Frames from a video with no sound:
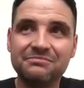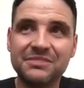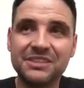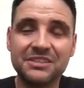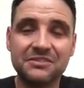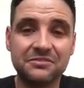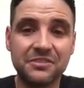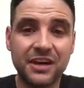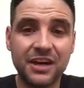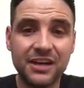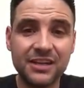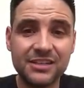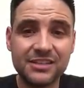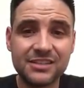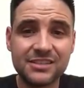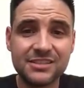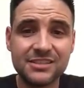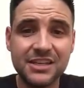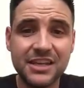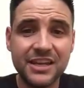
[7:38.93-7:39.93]

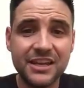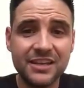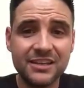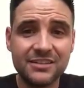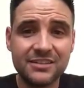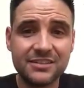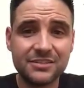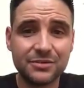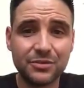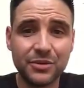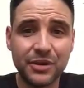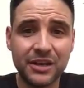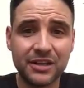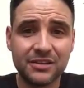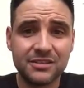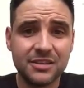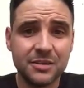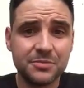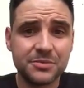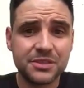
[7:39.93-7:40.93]
advice needed, or
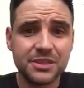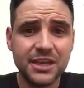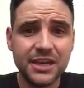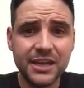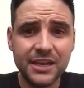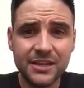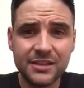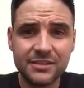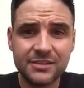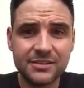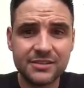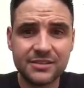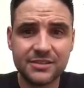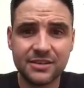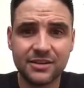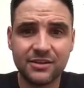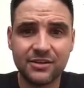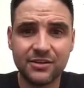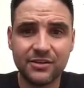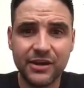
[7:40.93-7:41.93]
any tips needed,
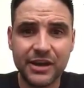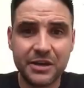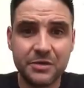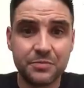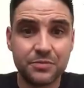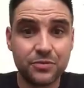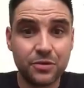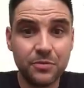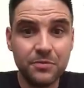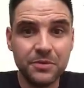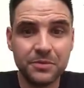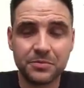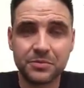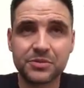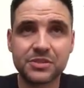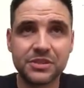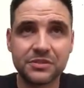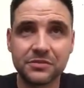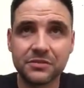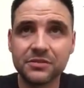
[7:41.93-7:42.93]
or any
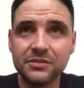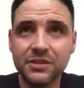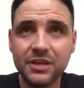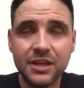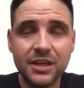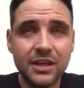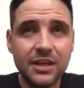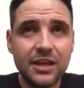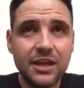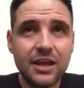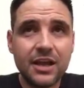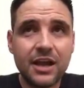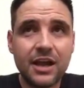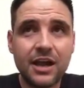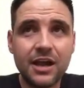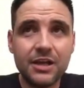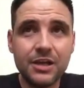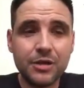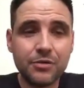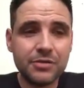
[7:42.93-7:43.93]
problems even,
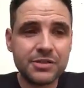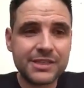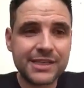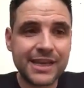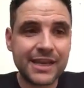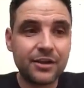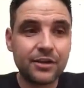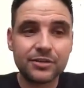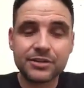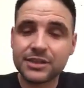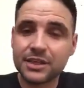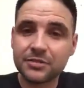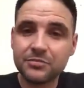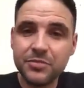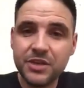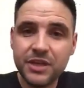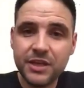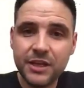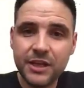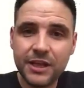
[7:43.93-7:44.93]
you always can contact
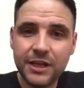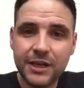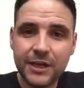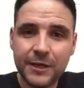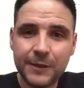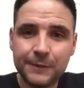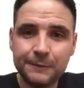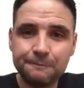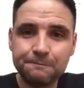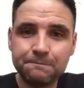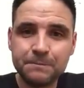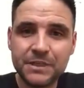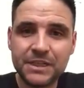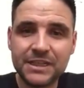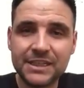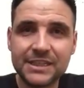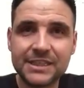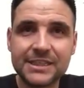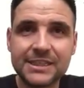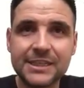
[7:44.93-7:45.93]
me
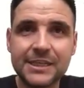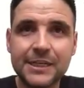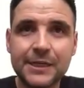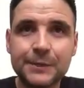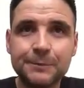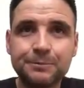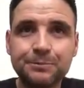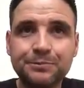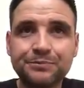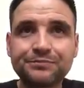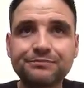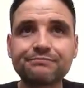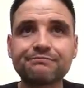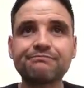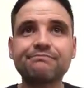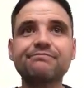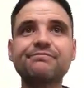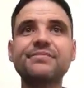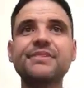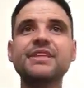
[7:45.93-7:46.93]
at
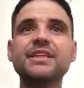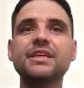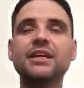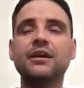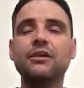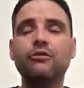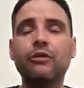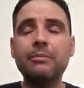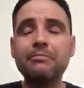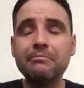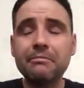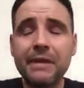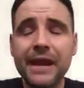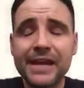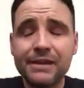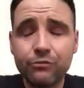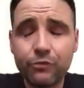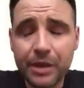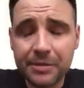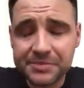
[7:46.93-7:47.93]

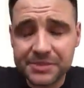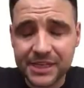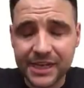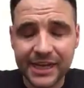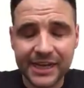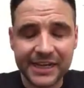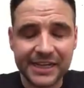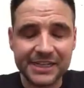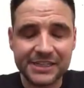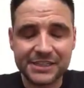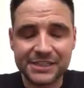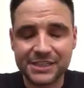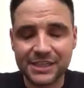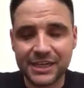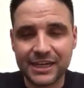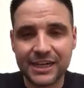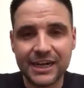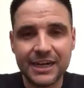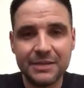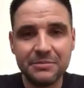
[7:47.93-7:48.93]
my website is
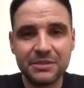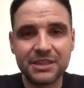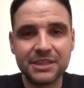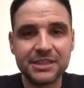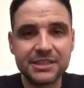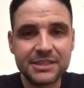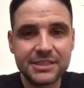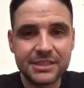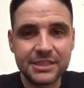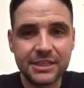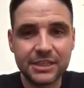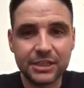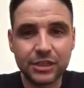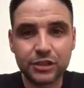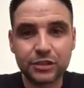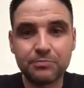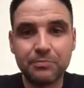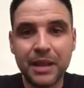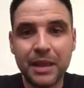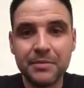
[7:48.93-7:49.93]

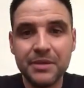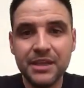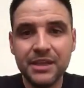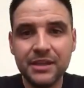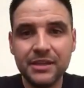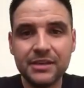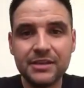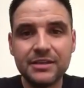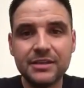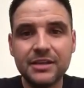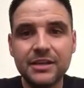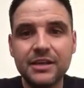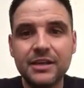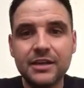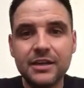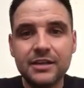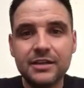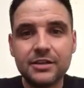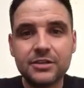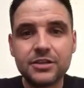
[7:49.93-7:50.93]

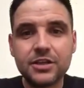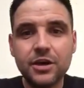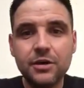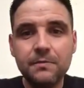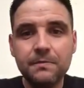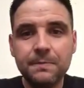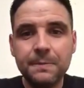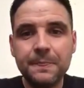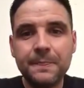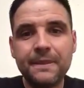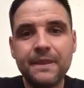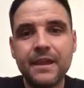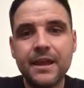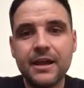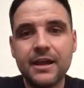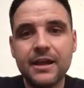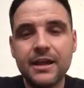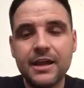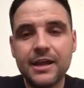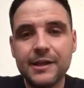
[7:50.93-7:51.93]
limitless.plumbing.com,
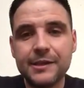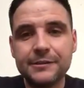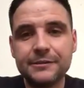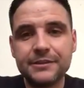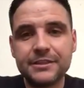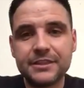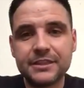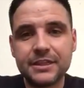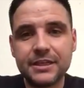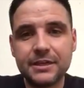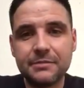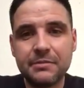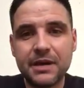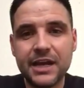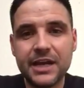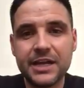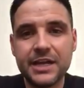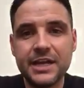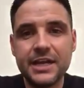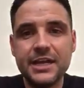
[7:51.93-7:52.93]
and
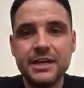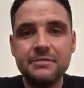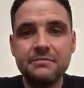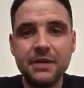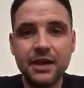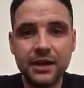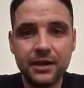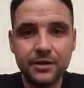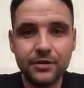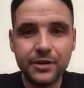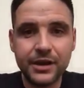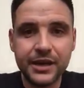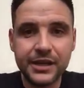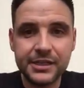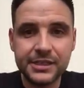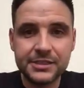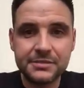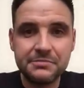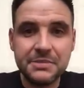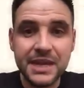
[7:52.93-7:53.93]
my email
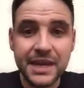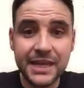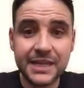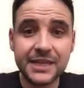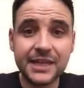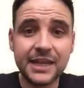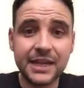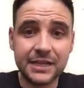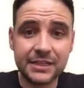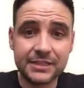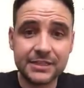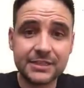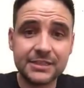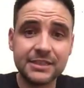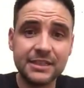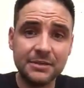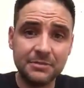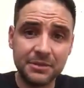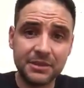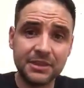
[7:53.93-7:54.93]
is
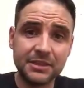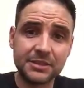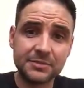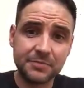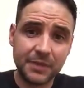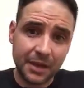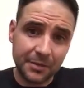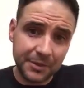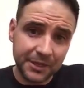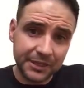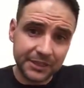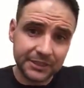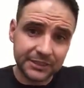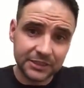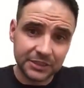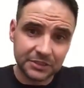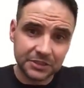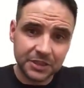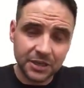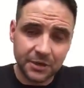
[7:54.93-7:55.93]

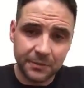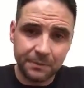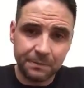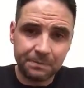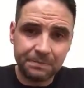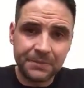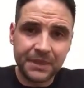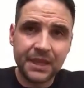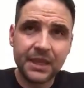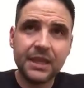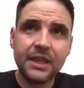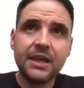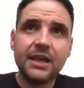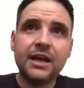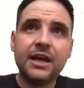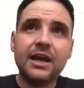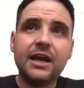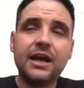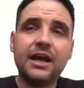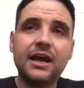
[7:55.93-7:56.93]
milan@limitlessplumbing.com.
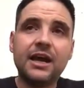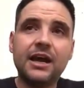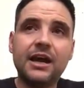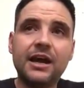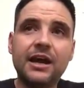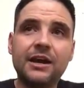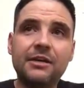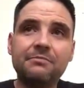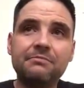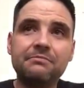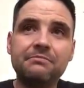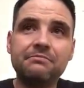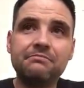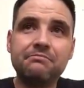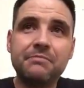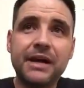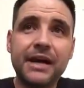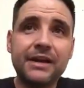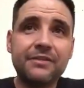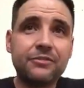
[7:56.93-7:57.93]

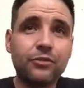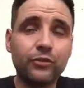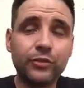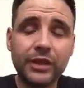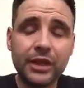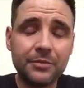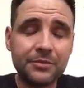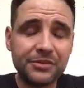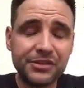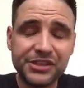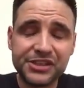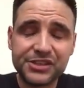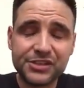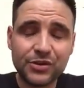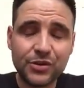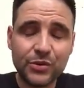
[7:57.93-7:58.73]
My phone number is